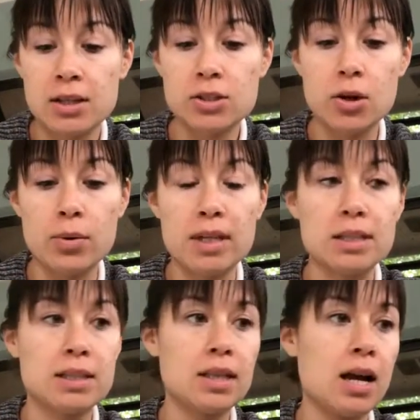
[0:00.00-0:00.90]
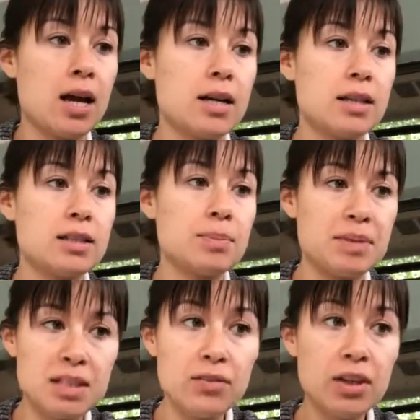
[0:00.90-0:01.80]
So it's
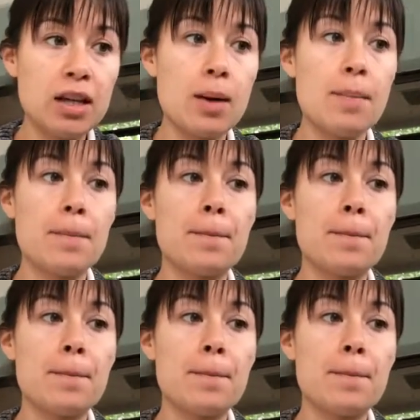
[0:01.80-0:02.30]
specific,